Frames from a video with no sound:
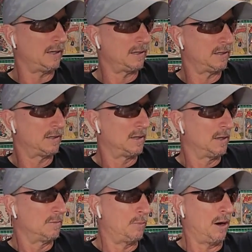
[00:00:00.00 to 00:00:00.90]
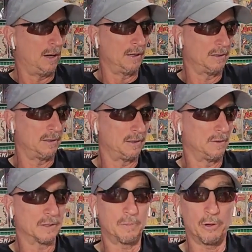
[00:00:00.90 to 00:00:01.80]
it. But
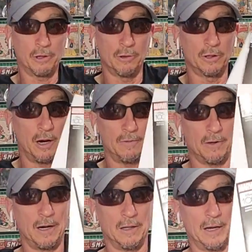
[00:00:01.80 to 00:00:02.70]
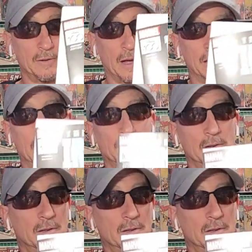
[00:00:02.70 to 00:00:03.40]
this is a pretty cool cover. I like that cover.